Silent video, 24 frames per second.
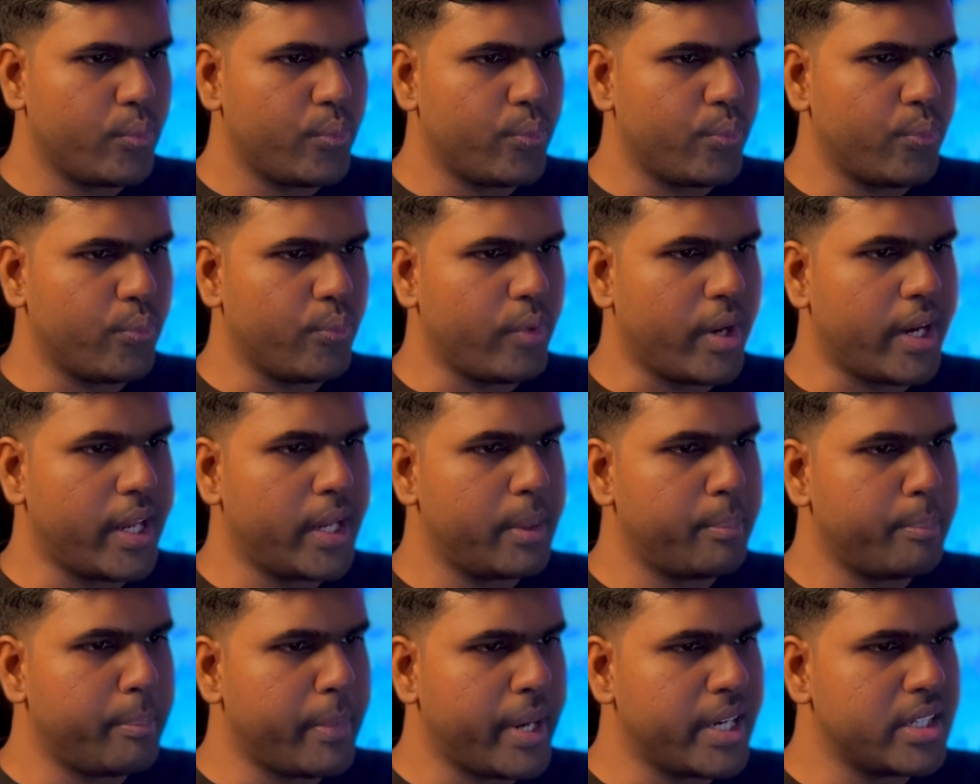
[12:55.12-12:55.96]
When I
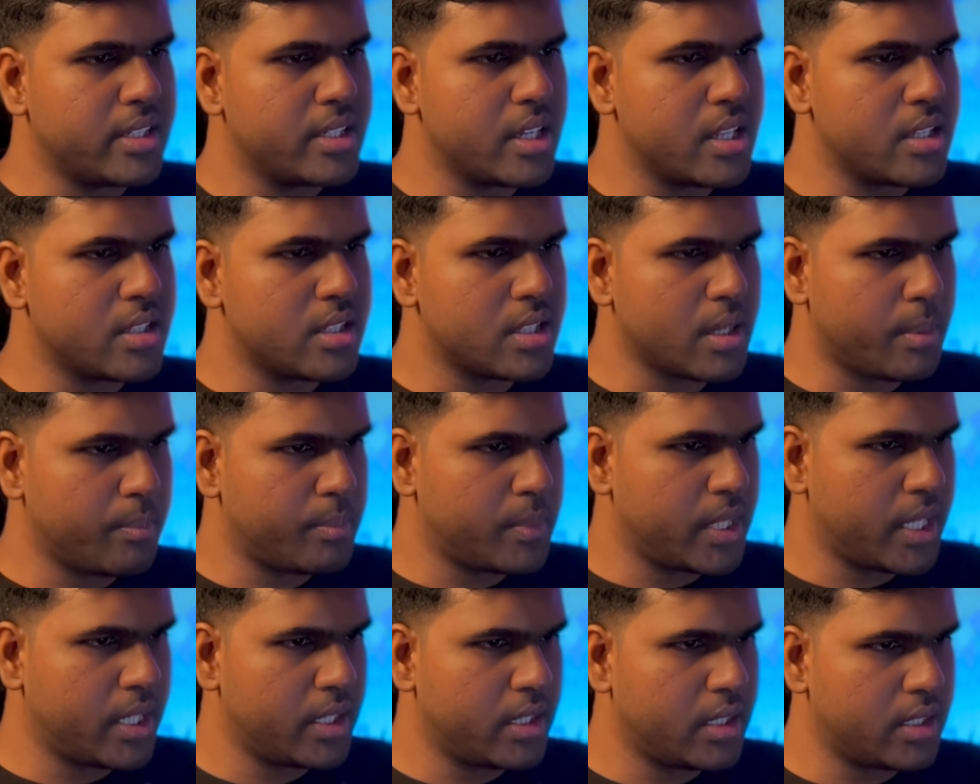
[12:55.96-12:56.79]
mention
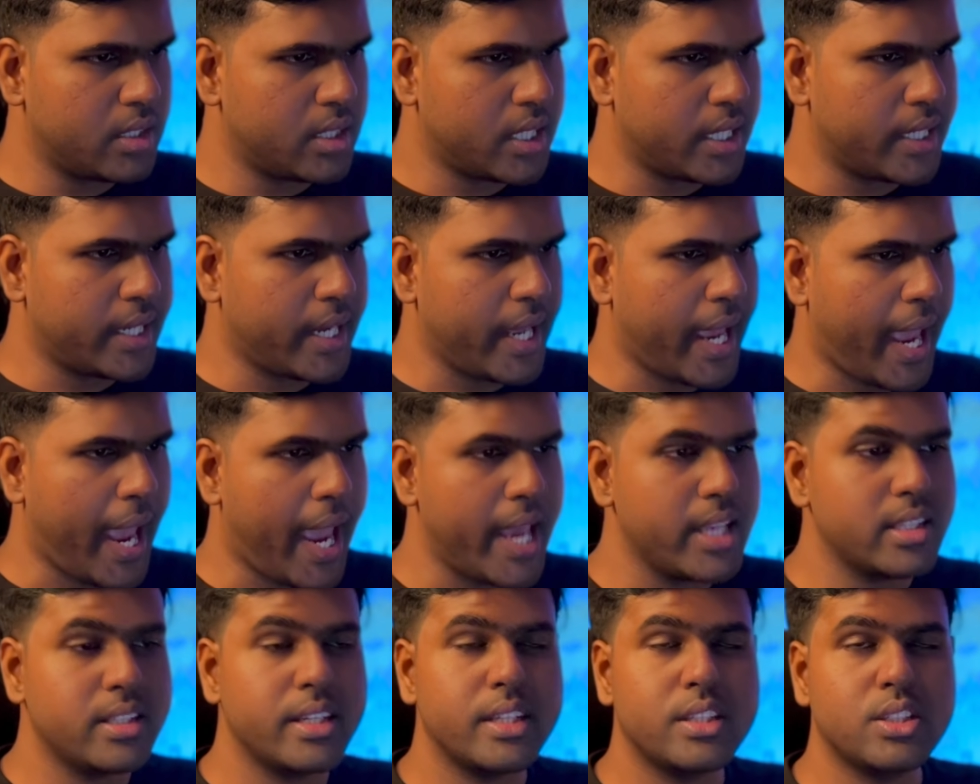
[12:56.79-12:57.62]
something that
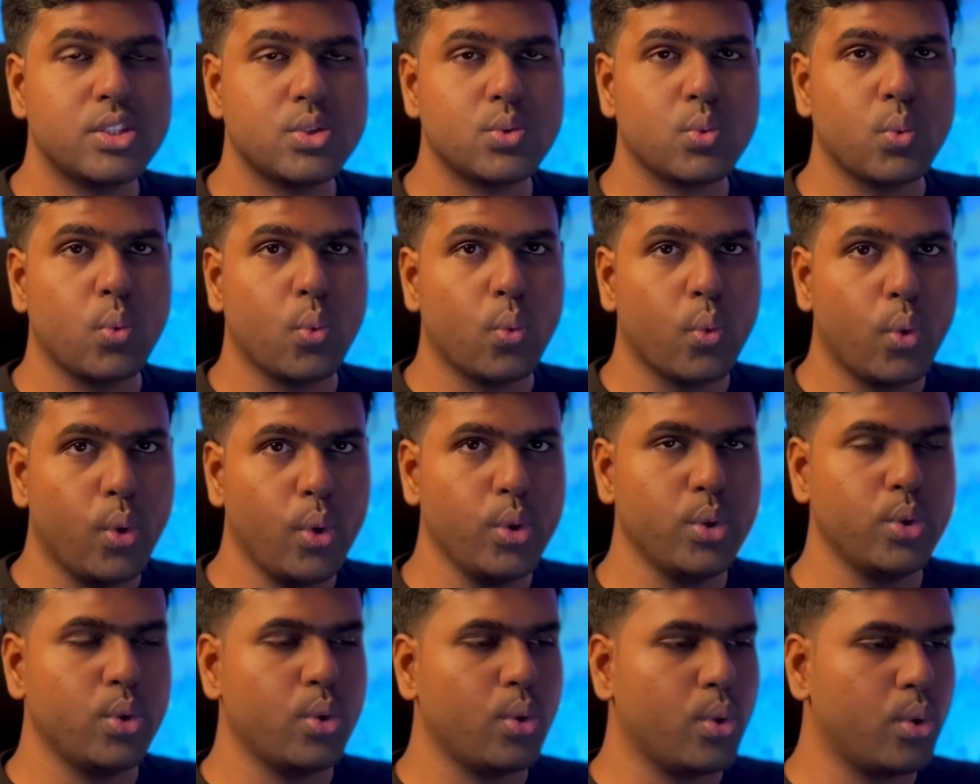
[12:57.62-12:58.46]
has its
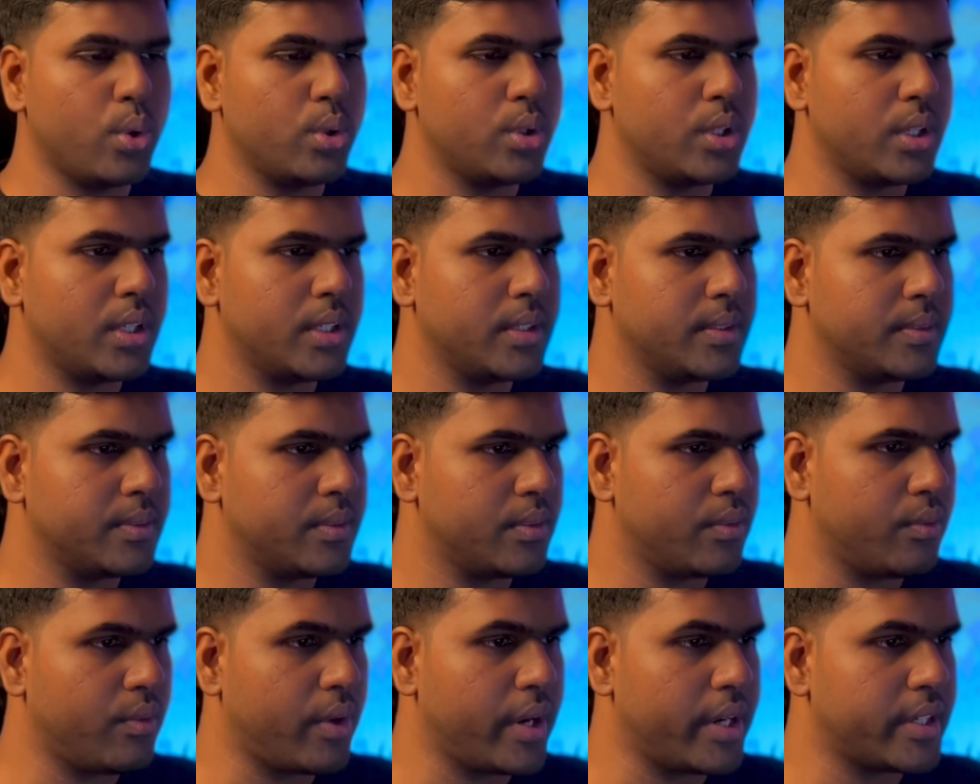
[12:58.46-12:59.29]
own note,
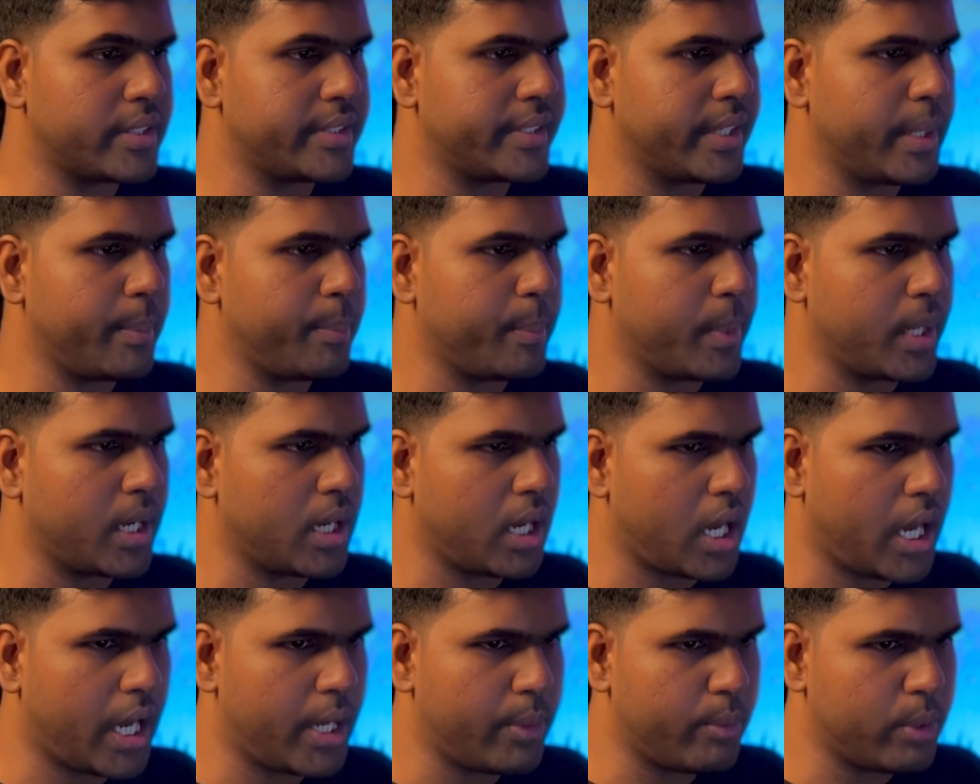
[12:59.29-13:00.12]
for example,
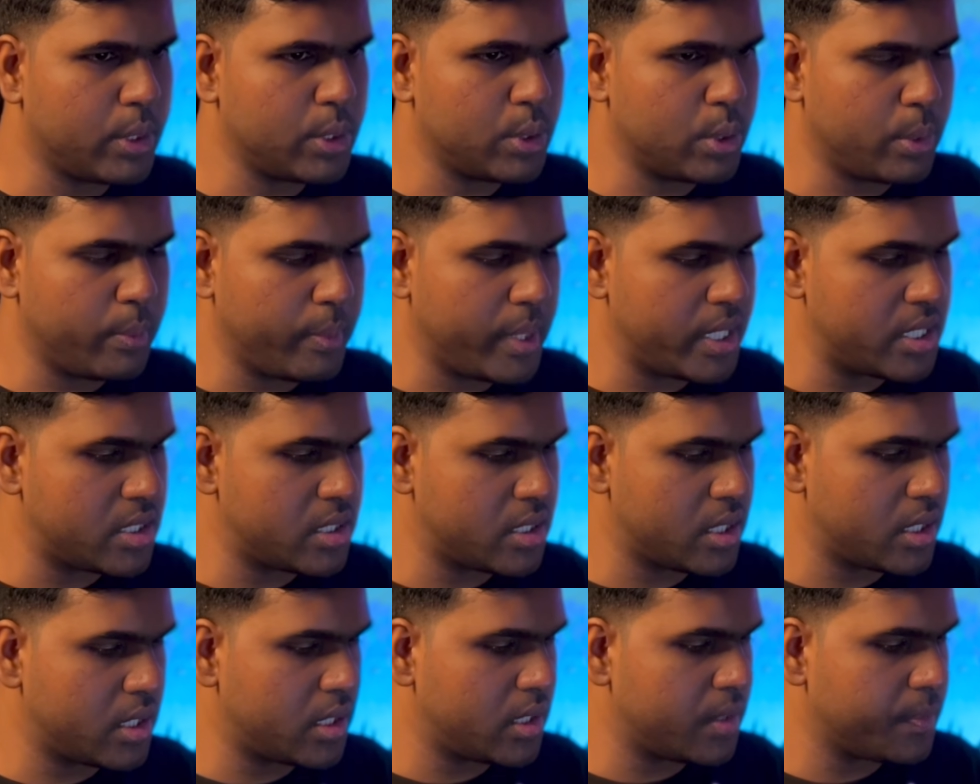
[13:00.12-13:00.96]
I want to
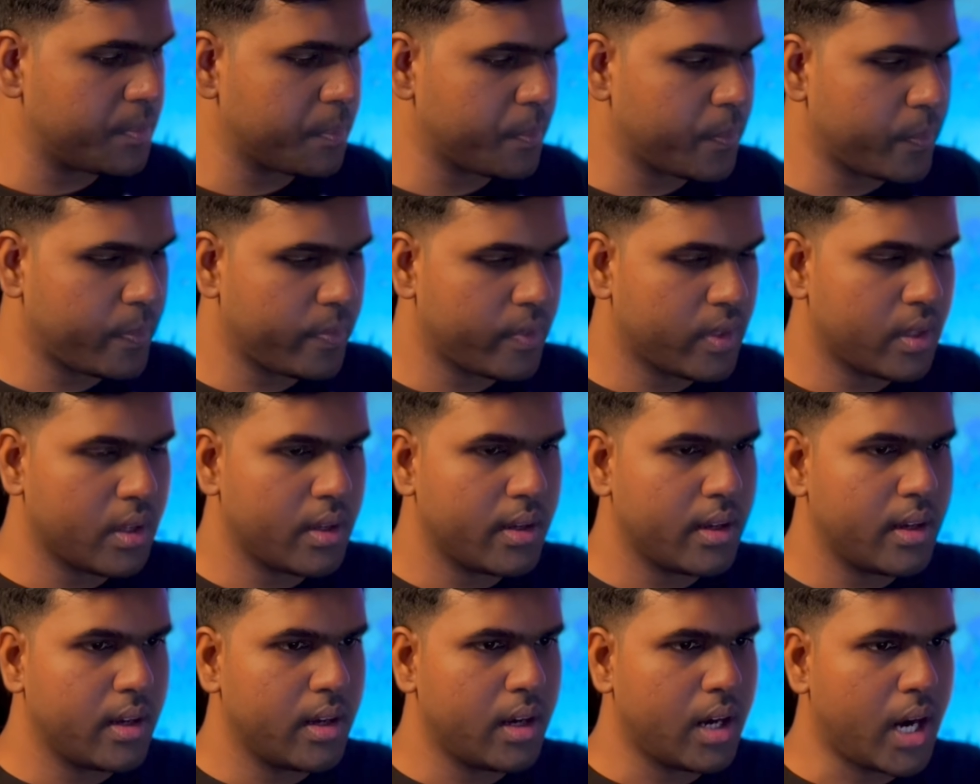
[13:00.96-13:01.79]
mention
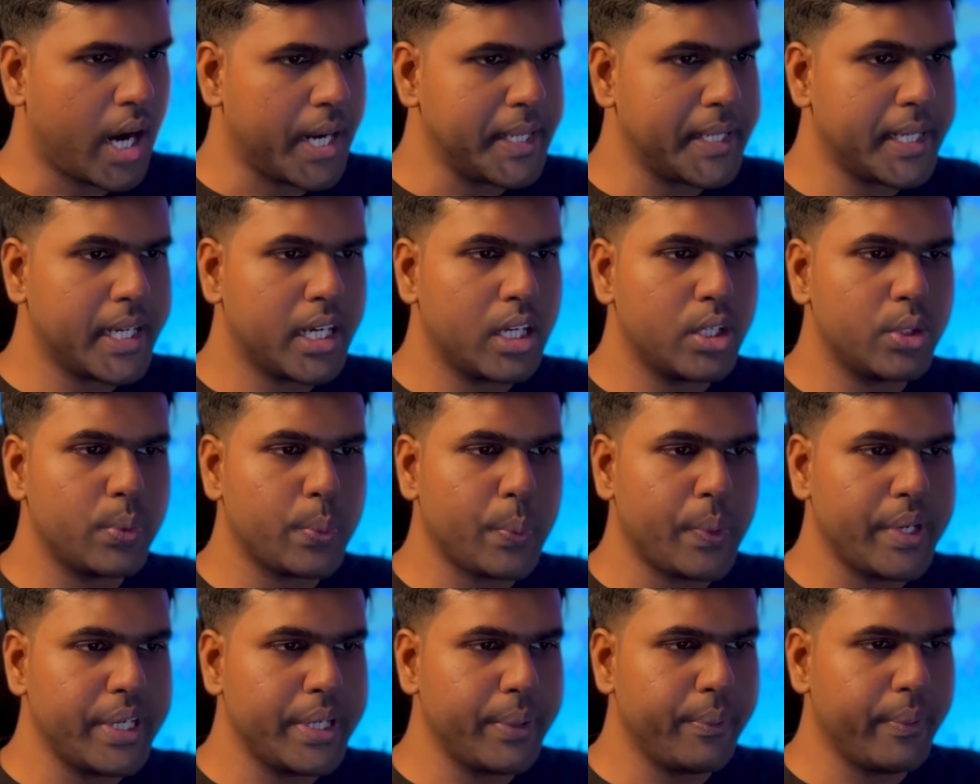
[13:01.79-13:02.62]
article
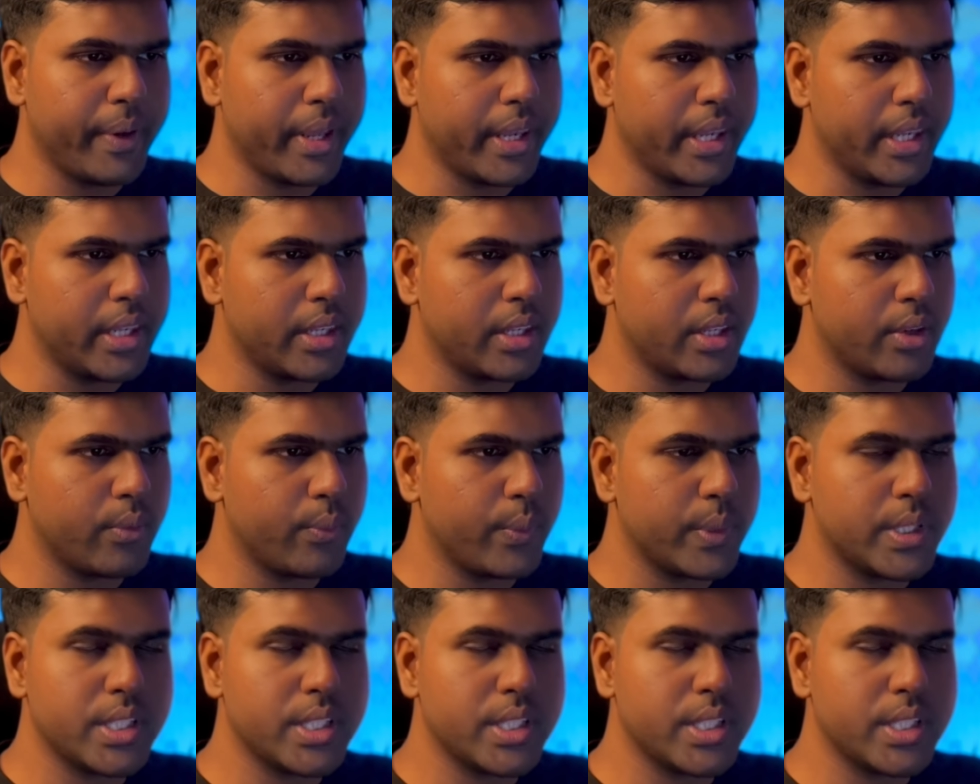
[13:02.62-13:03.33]
21, which